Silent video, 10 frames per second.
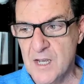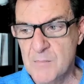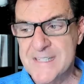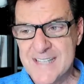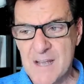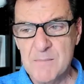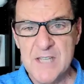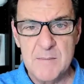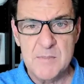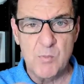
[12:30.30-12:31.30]
But
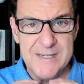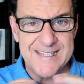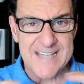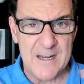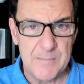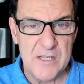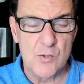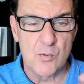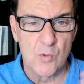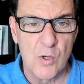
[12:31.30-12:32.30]
sometimes we set up
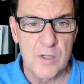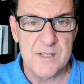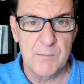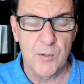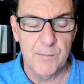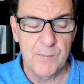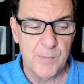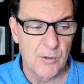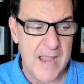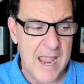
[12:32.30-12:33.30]
these rules and
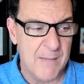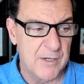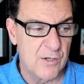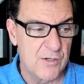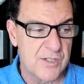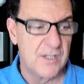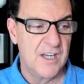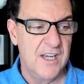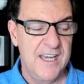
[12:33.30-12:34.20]
parameters